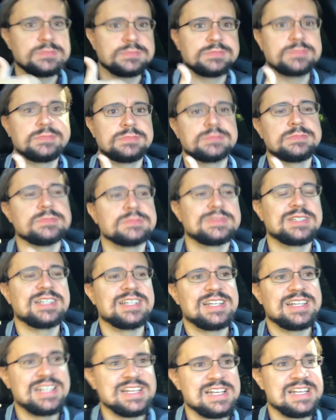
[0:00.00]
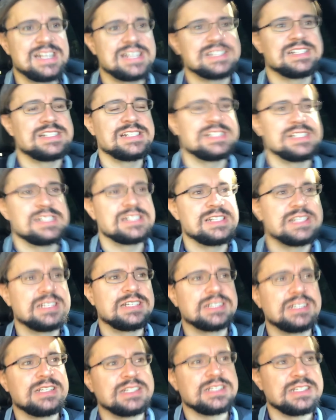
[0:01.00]
sport, and then the suspension is just
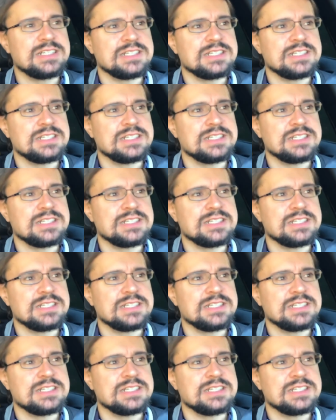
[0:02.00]
too